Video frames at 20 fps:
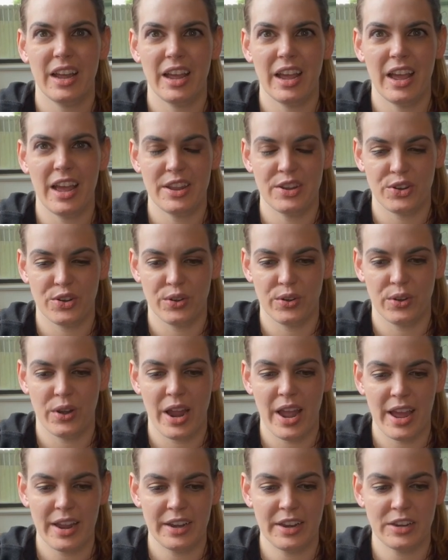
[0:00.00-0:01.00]
and you're
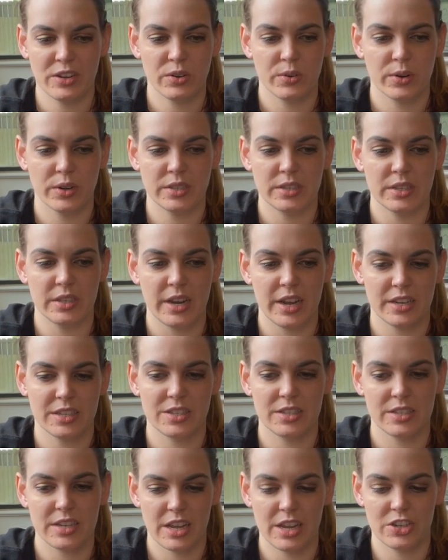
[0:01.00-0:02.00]
heading towards the
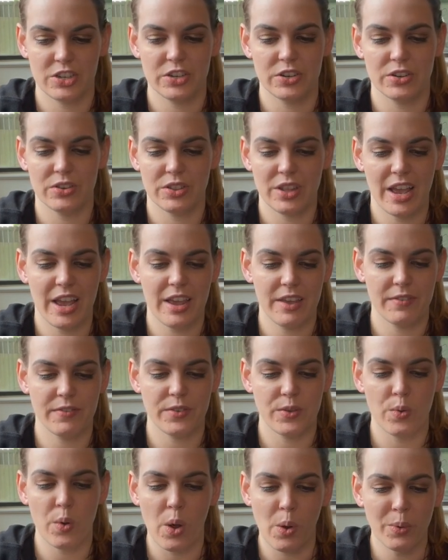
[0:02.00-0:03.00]
next stage in your
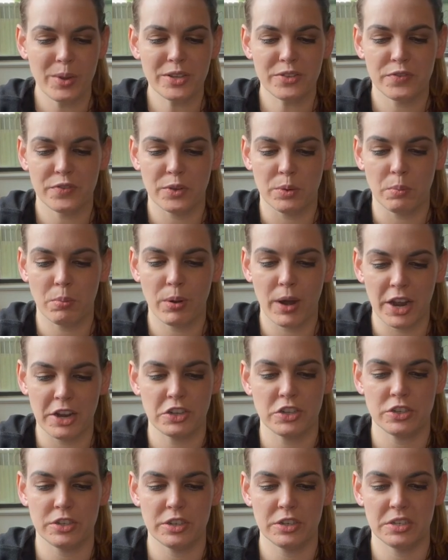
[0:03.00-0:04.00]
life, you always feel
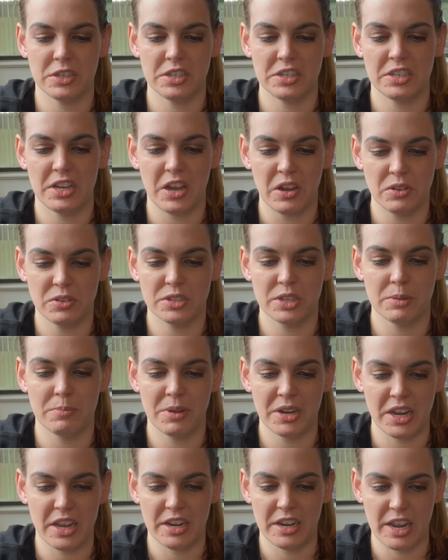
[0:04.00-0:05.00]
pressure to tell
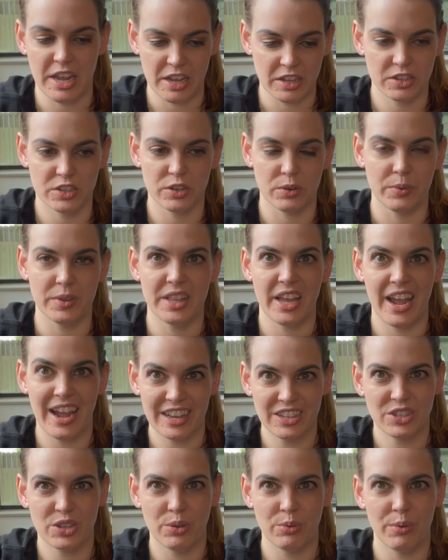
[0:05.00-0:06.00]
somebody an answer when they
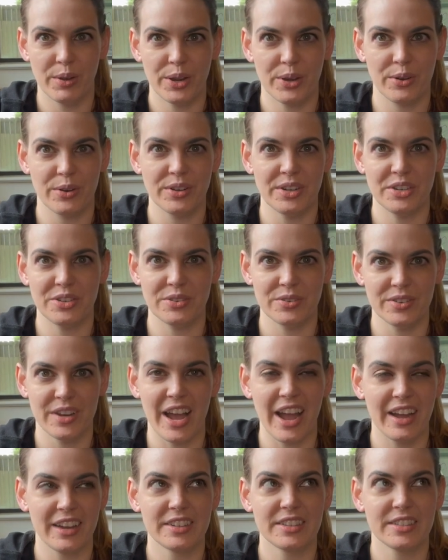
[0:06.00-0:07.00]
ask you what you're gonna do
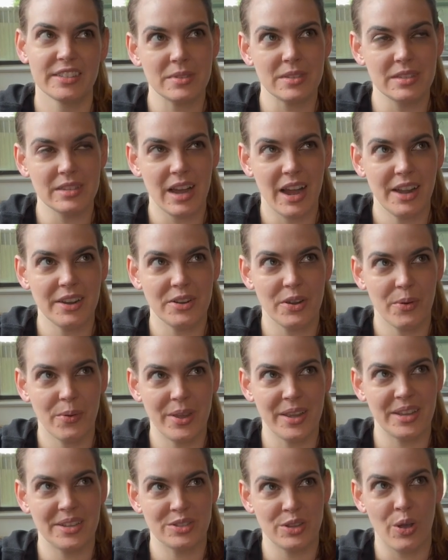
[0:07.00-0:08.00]
next. Not
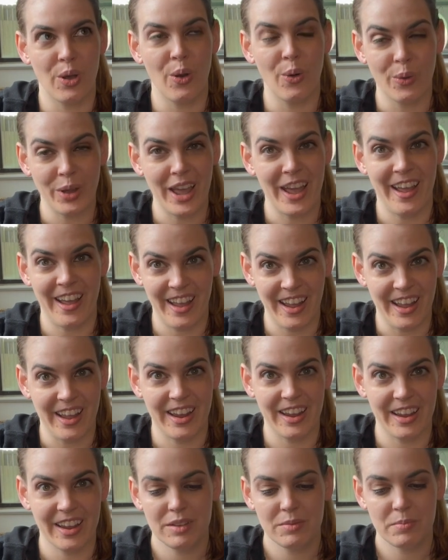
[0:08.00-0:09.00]
knowing is
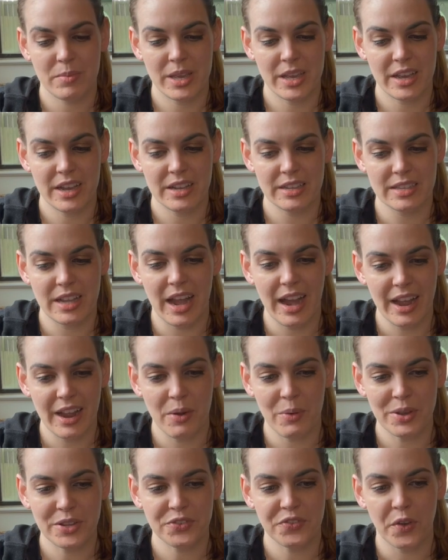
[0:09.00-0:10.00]
okay, because I
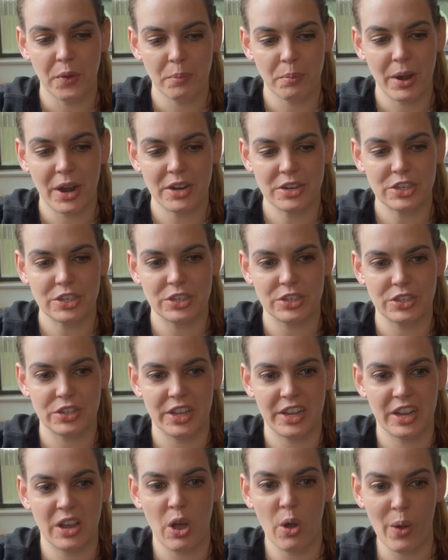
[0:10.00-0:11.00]
always felt pressured
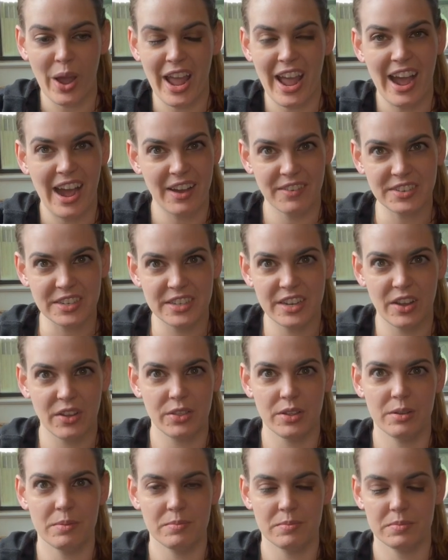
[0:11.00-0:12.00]
like, oh, I have to tell
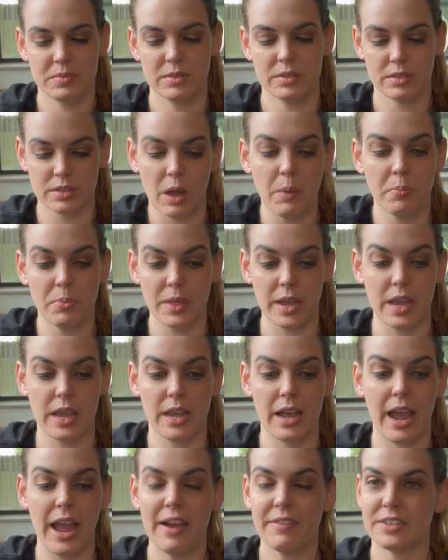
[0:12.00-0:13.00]
them
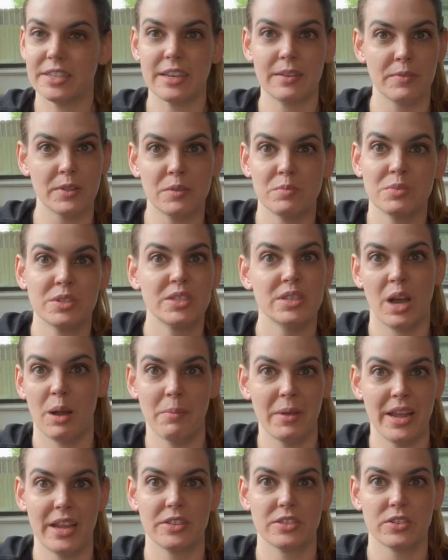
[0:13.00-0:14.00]
something. I have to give them
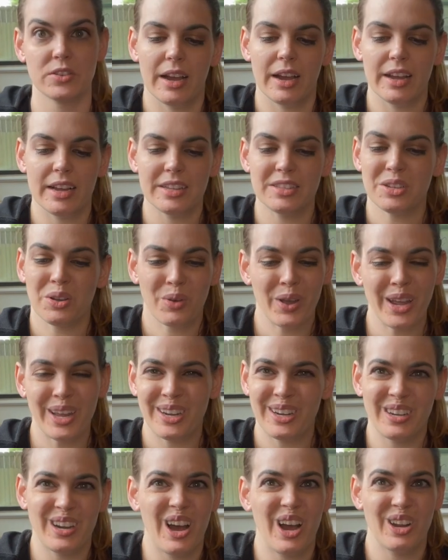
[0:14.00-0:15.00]
some answer. It's okay
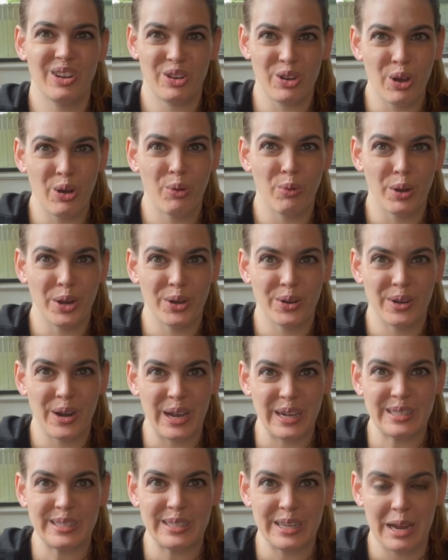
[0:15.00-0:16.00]
to not know what your
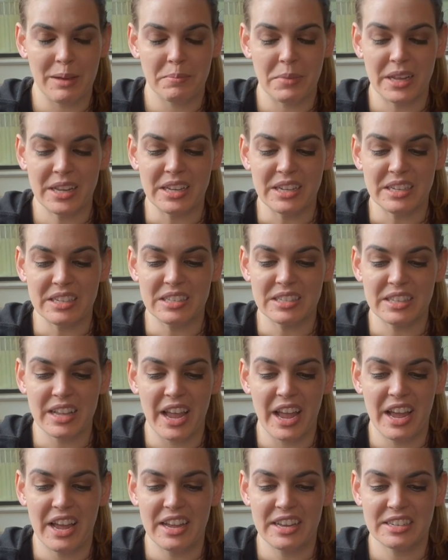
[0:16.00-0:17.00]
next step is.
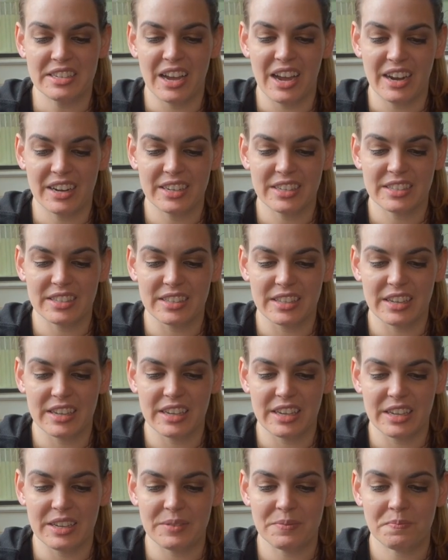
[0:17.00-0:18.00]
And
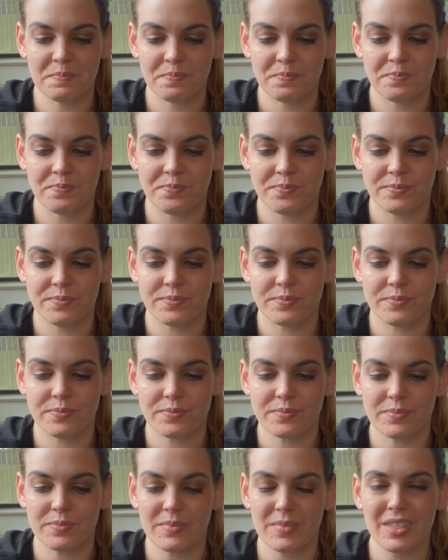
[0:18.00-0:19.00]
honestly,
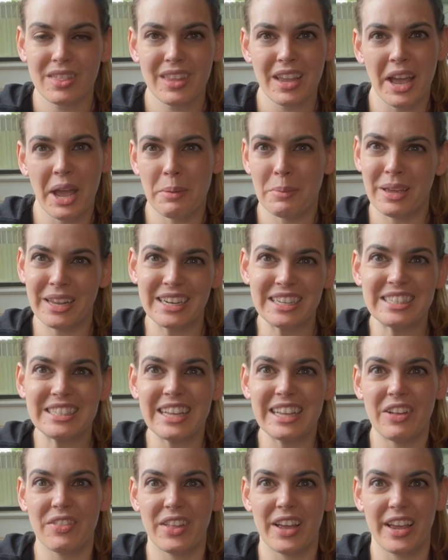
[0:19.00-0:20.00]
I made it
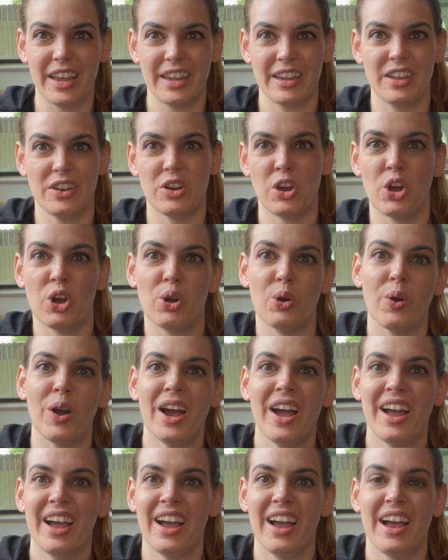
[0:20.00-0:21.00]
like, you know,
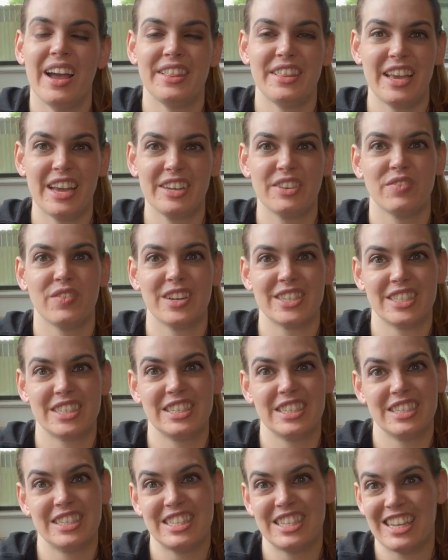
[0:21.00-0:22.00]
at the end of
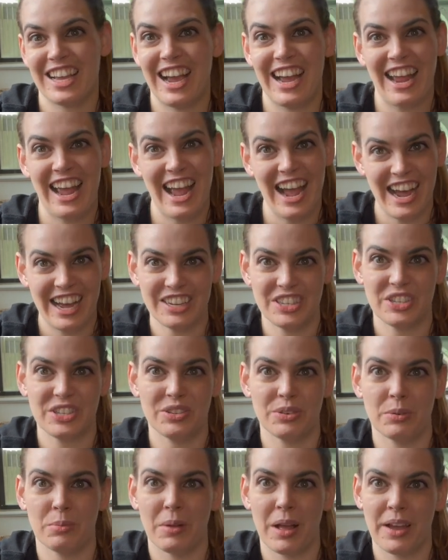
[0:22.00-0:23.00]
residency, I had
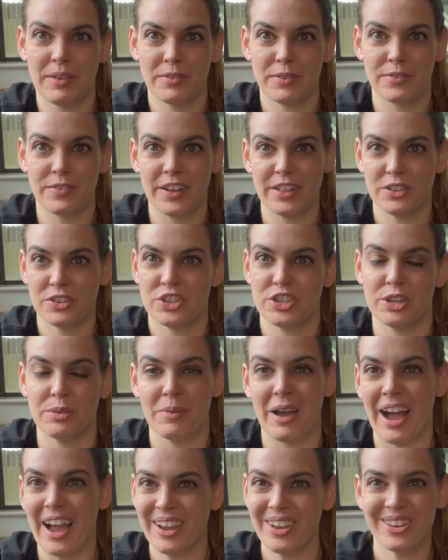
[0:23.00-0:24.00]
to apply for
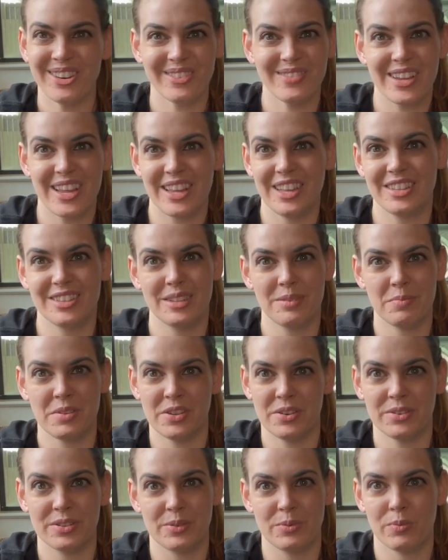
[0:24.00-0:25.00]
fellowship. I could have taken some
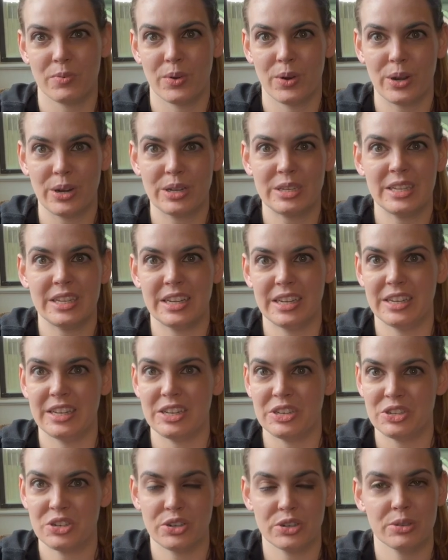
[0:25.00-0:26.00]
years and worked in
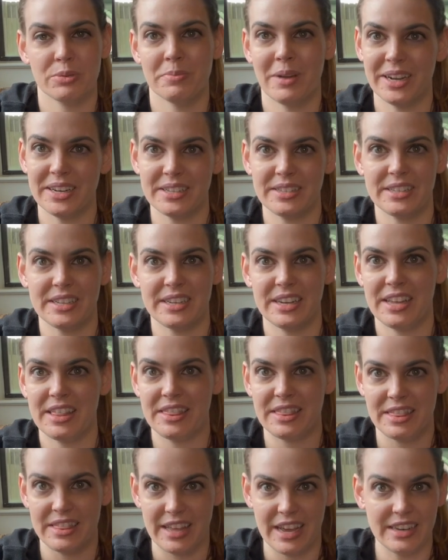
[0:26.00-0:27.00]
internal medicine
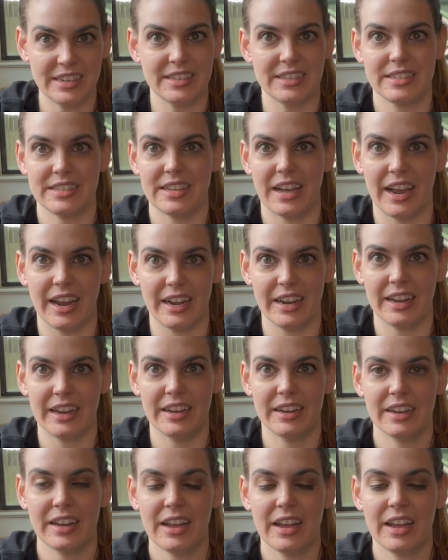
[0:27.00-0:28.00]
and then decided.